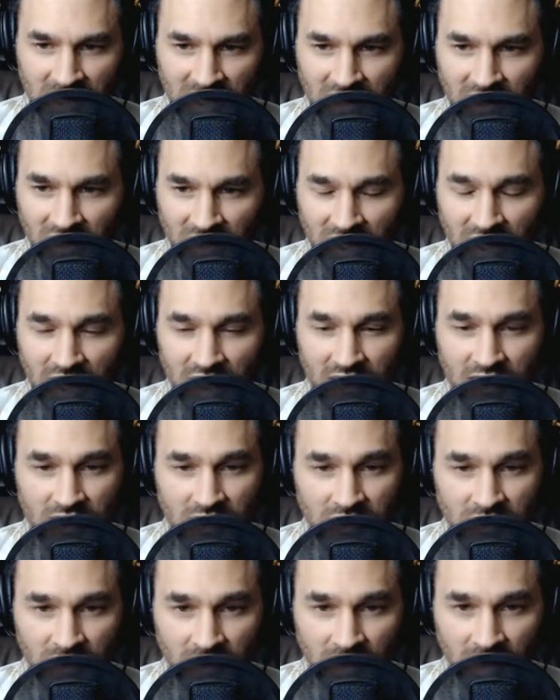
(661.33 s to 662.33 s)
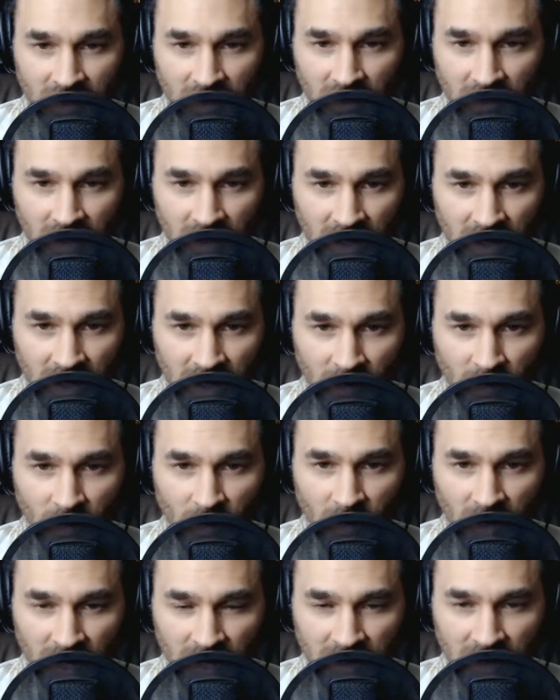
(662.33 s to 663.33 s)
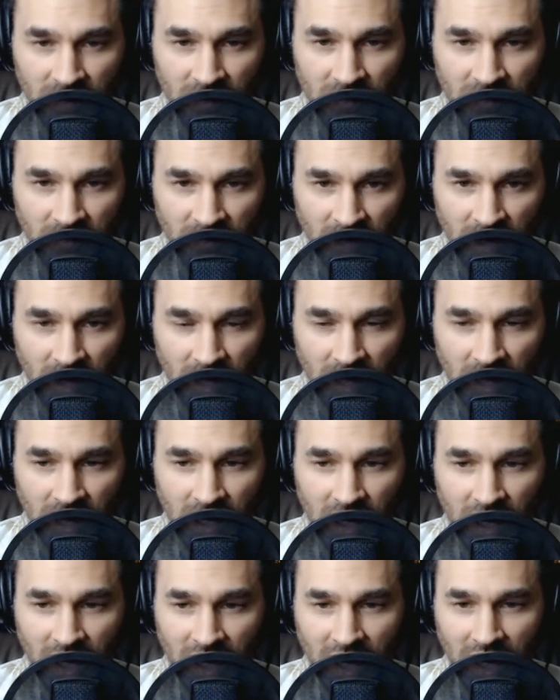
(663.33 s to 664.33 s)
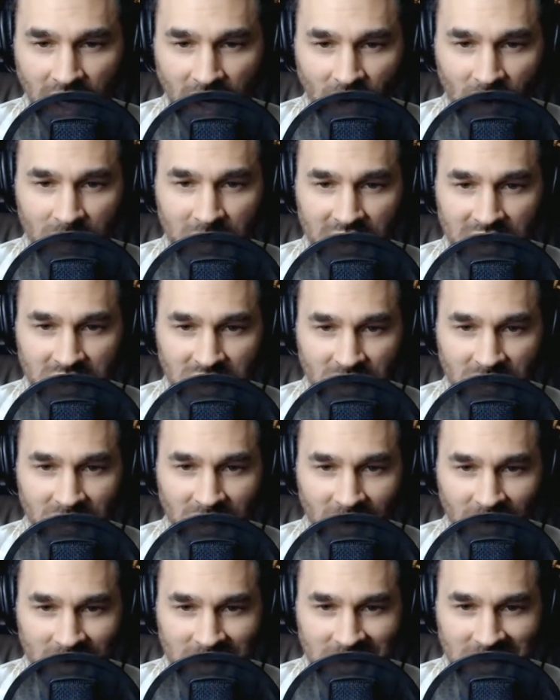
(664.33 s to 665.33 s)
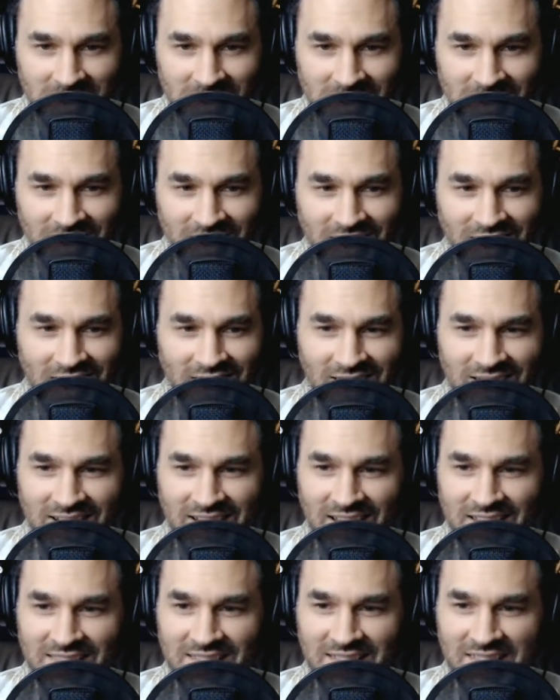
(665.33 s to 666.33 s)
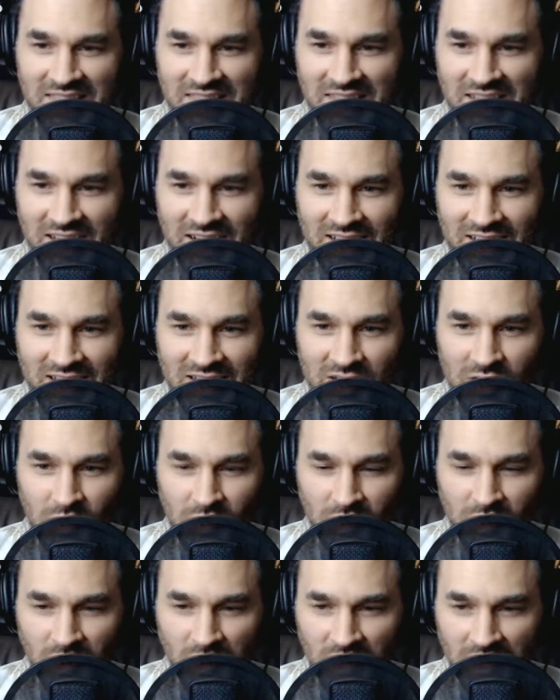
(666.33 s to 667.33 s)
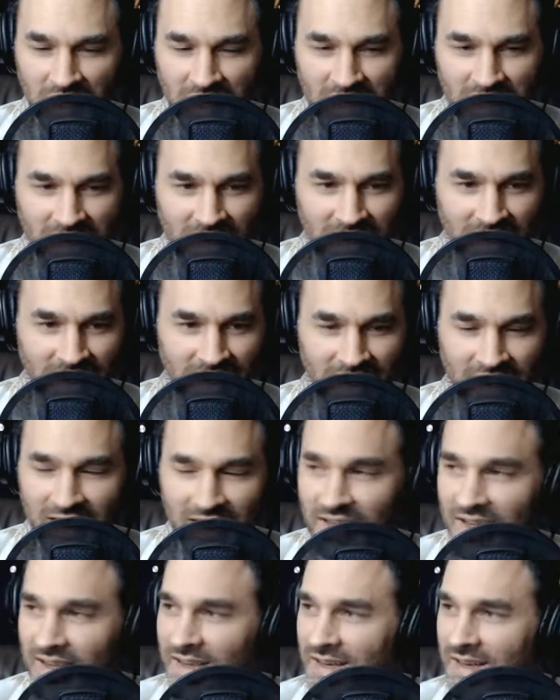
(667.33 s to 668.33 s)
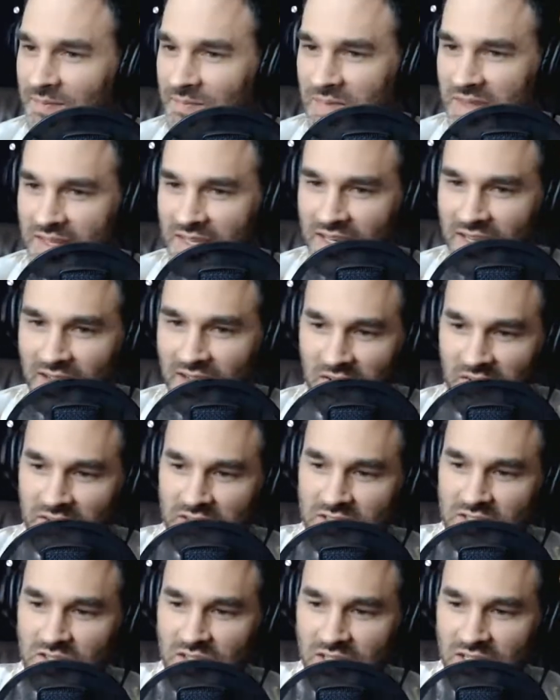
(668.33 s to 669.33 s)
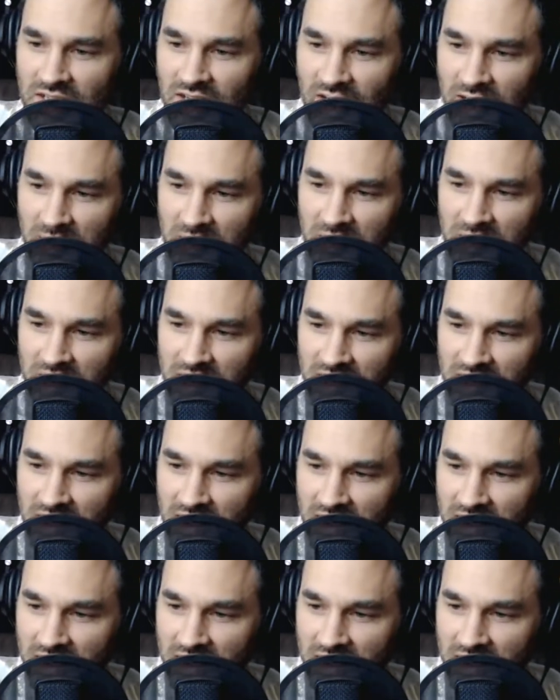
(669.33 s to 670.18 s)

looking at this screen going like, what the fuck? How am I supposed to get the thing to do the thing? Like, to get all this shit happening, yeah.